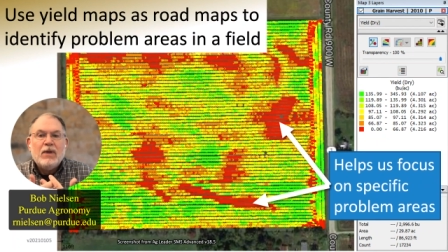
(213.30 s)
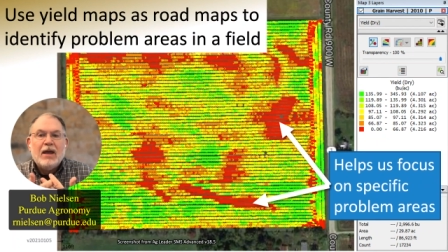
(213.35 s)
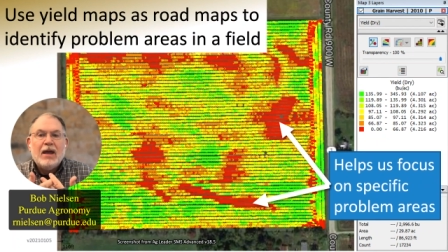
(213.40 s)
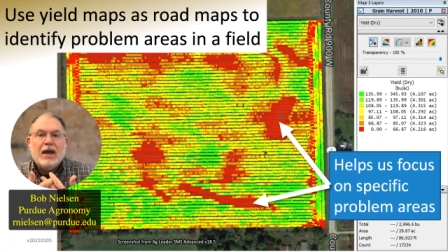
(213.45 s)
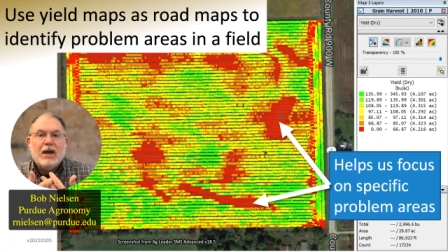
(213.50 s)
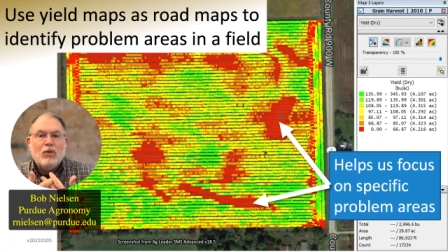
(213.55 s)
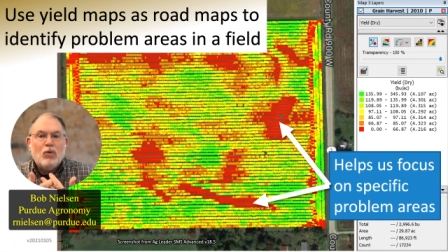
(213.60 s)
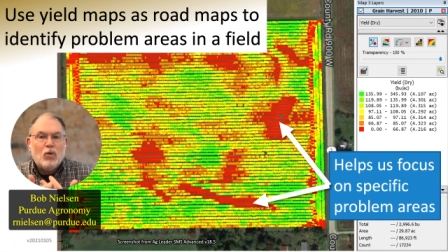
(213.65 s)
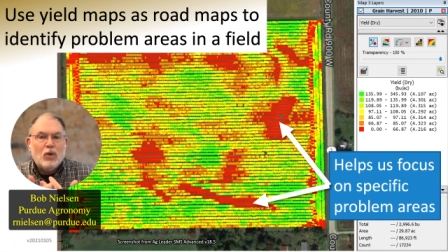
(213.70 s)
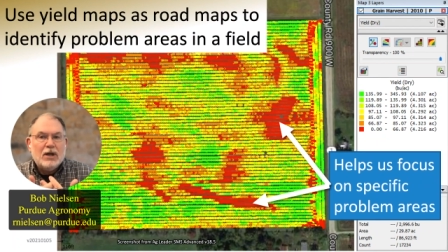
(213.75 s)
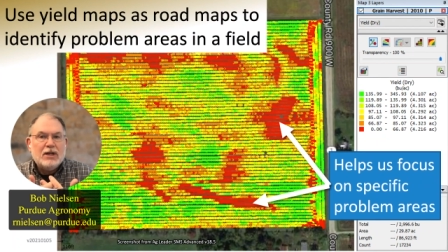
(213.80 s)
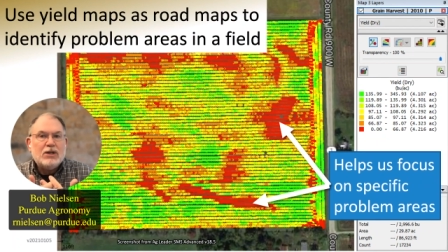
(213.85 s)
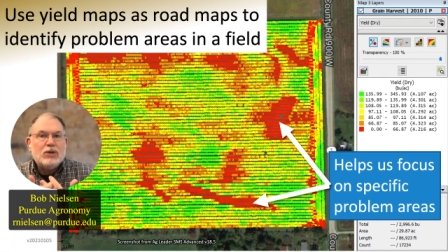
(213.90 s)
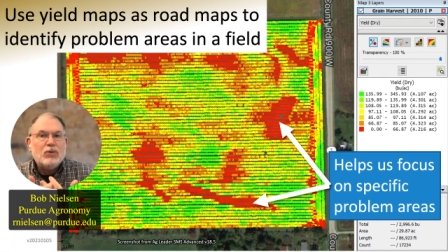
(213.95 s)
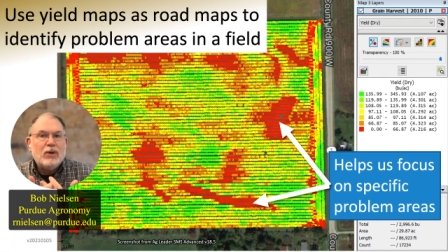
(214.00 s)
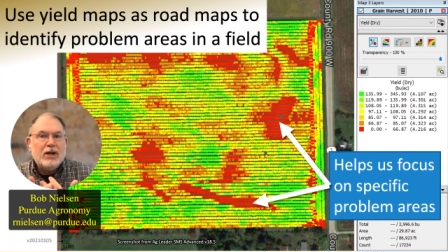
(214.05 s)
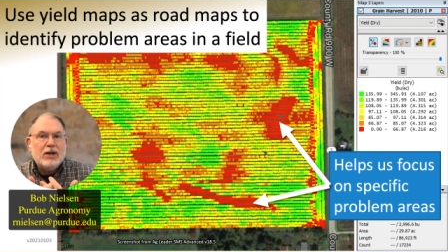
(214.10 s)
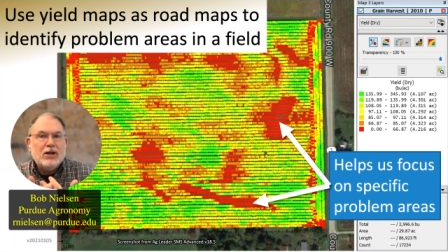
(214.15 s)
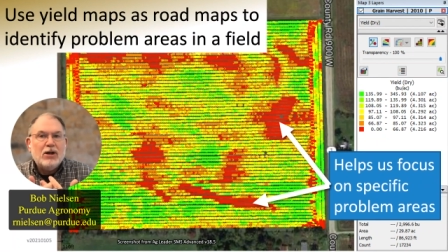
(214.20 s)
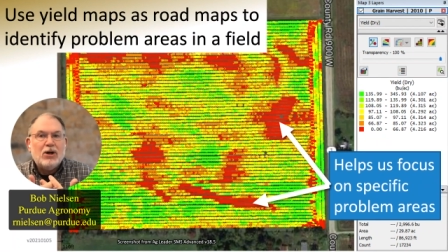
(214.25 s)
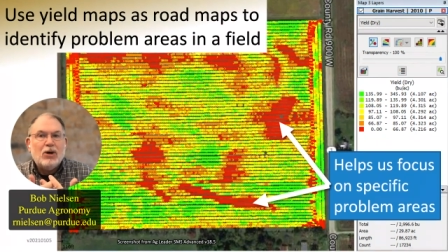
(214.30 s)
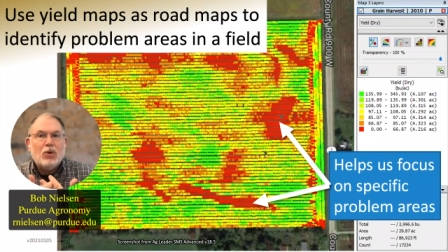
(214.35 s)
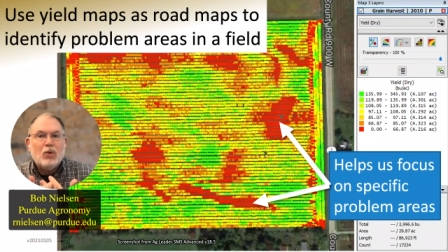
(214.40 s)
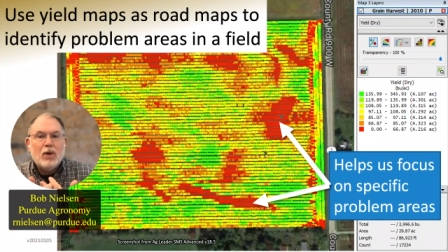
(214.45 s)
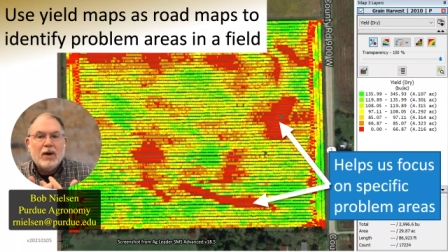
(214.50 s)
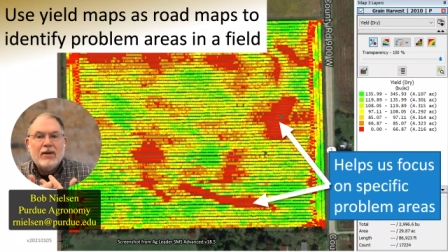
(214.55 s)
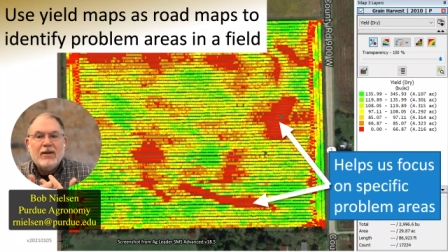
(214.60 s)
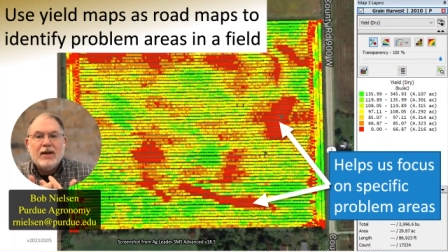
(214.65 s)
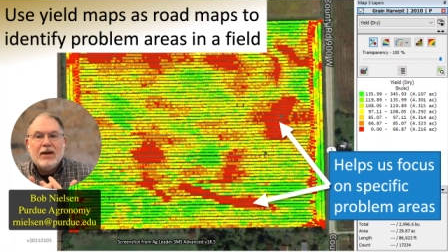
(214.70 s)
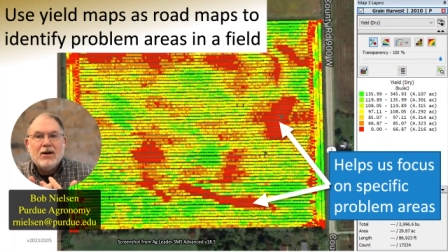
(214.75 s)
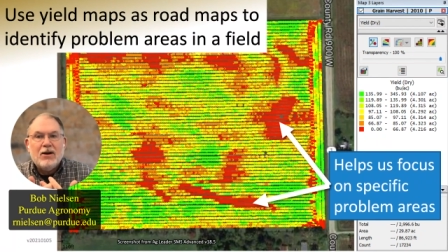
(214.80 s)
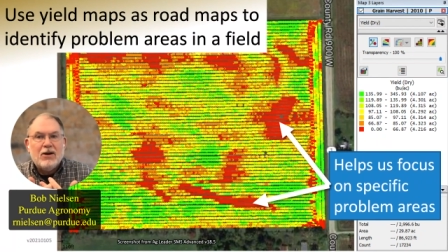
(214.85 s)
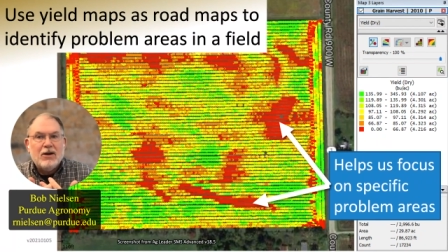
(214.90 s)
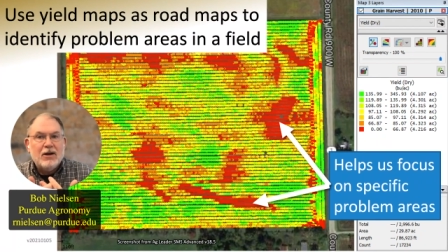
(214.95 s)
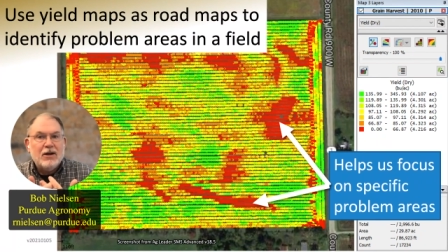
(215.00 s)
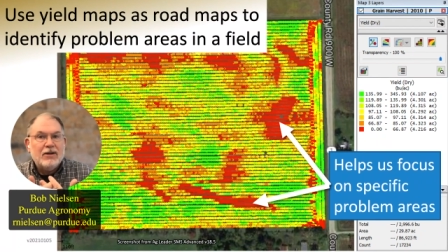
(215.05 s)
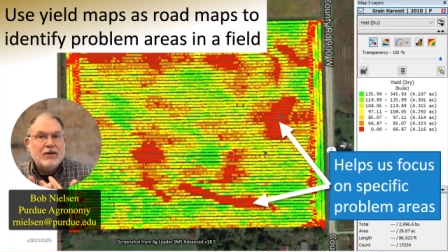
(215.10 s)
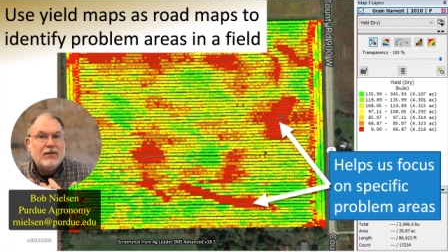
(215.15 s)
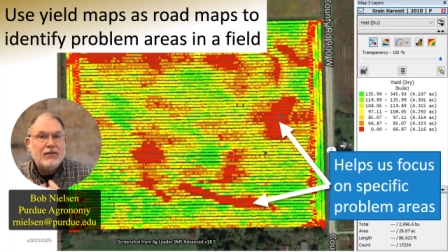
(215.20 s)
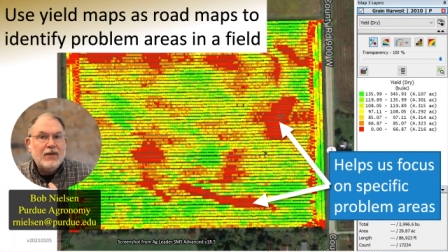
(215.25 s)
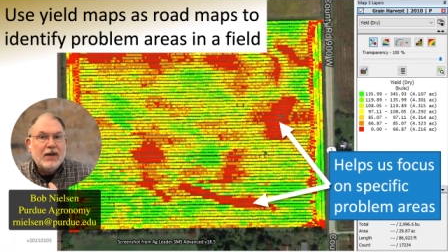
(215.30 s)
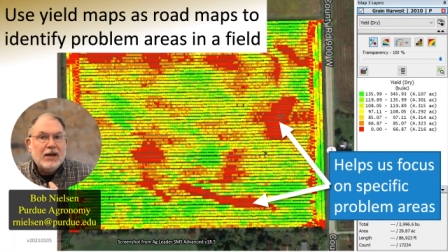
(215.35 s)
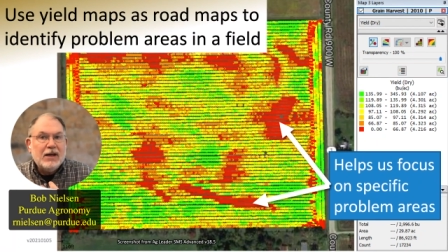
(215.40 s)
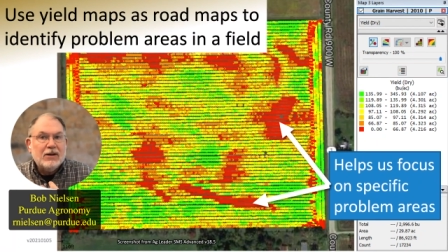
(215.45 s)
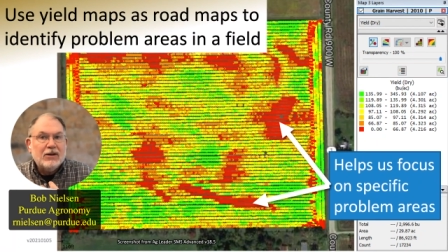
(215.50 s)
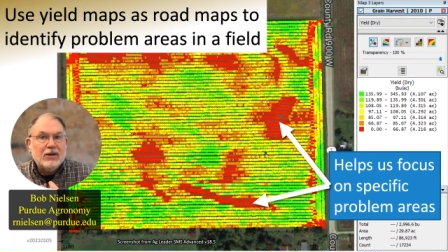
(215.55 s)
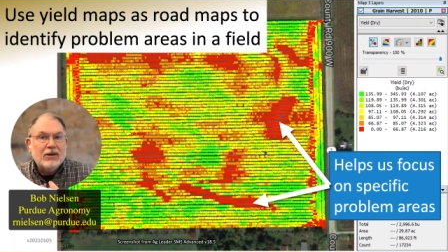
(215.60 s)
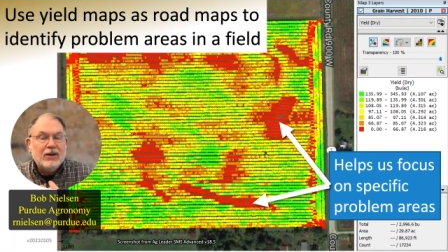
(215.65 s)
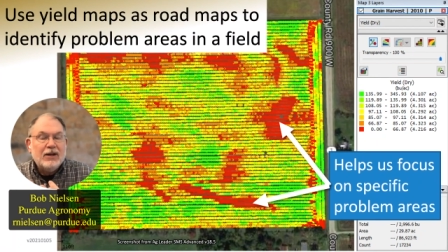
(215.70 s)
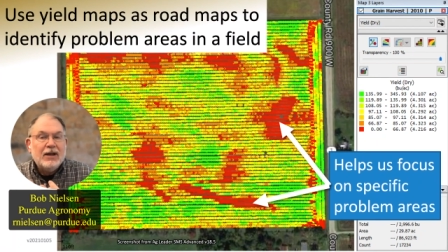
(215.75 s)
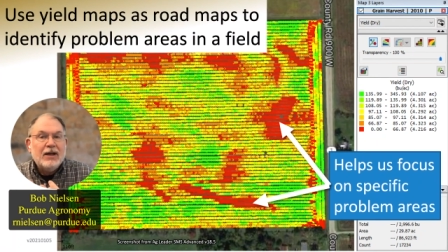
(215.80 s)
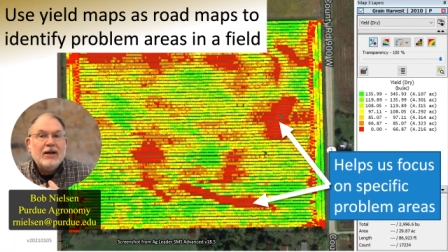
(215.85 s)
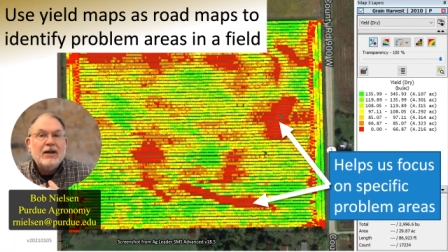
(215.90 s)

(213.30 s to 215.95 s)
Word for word: And once we know where they are in the field,